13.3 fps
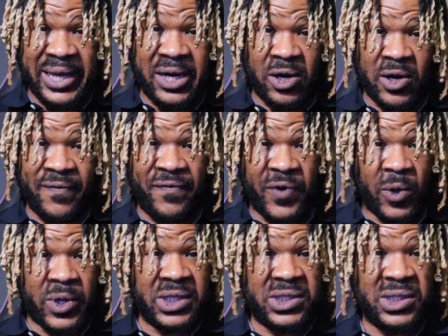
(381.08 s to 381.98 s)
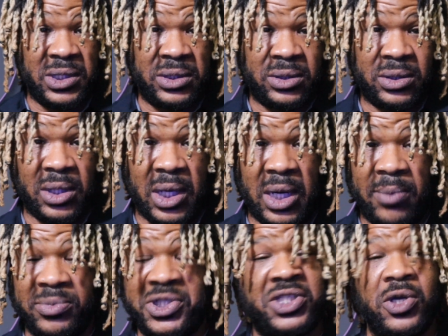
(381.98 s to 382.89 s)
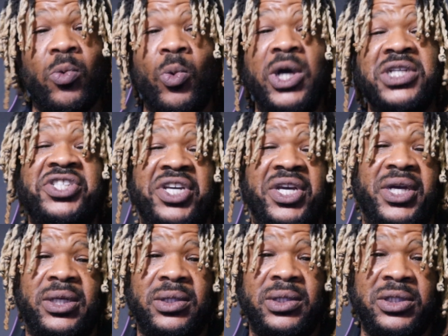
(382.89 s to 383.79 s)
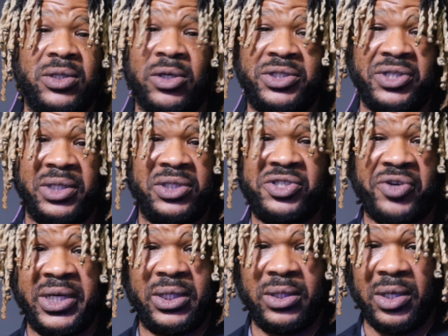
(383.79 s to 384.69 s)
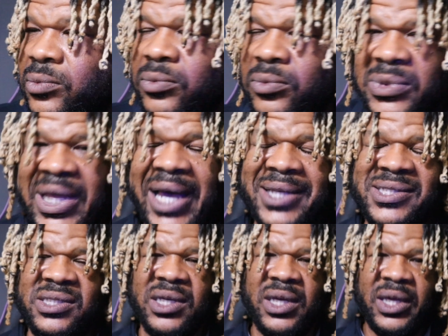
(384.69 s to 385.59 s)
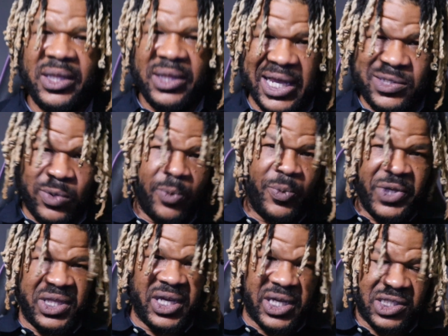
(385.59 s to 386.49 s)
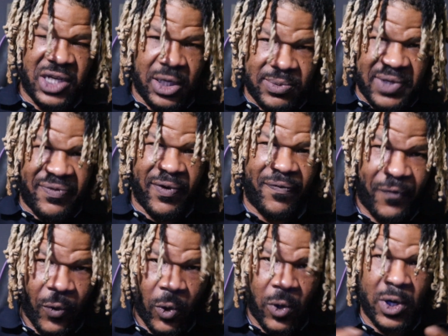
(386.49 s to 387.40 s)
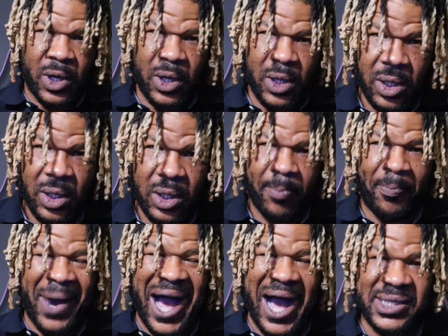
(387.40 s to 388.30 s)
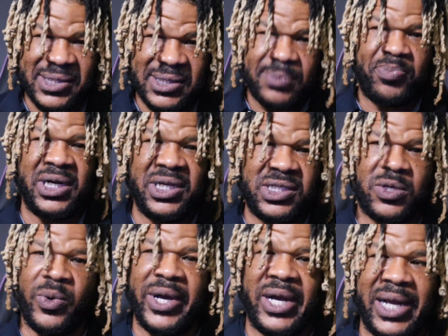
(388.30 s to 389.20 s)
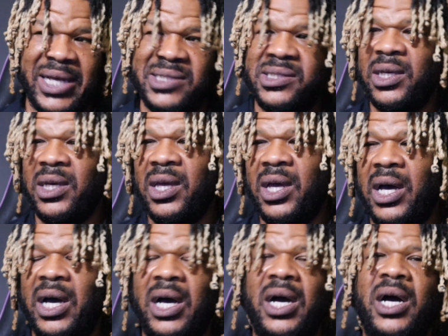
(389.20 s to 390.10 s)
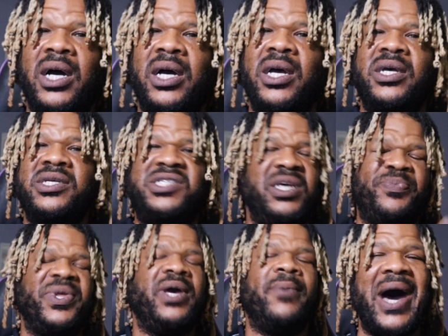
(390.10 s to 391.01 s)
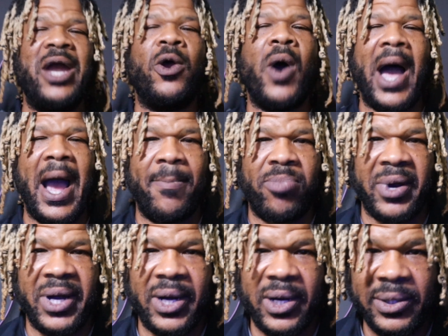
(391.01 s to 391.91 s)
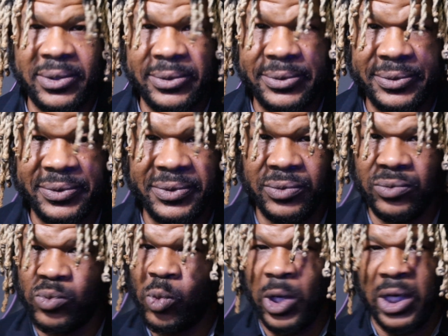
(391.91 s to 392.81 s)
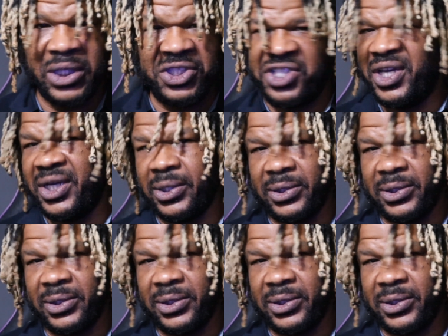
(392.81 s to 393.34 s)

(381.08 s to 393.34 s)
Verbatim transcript: are focusing um, just on one gene or in trait. You know, that's that's when we think in terms of a four box Punnett square. That's uh, simply a monohybrid, one gene.